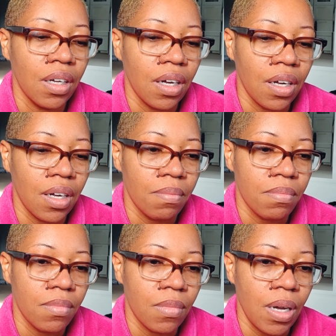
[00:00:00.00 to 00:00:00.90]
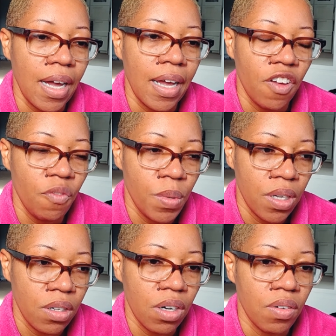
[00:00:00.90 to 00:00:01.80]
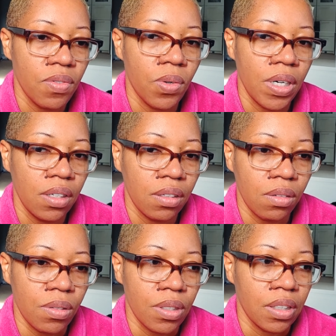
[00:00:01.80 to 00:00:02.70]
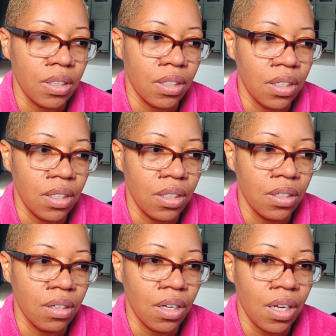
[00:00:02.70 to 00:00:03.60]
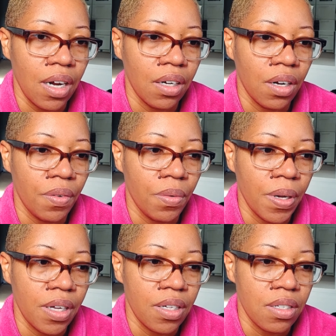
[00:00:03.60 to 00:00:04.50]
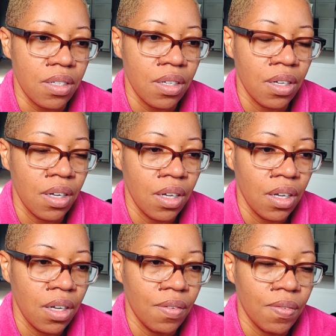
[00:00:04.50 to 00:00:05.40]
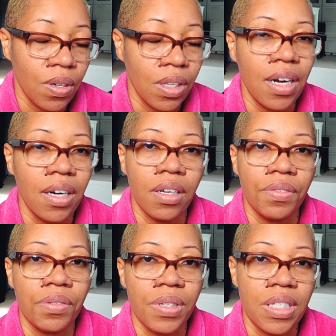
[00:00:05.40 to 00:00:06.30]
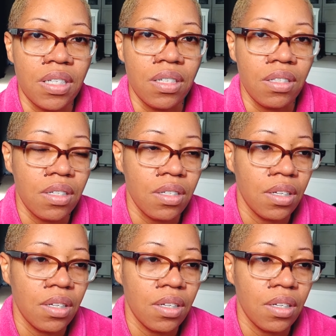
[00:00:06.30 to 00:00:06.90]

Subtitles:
I have been avoiding the Lord in a lot of different ways for a lot of different reasons.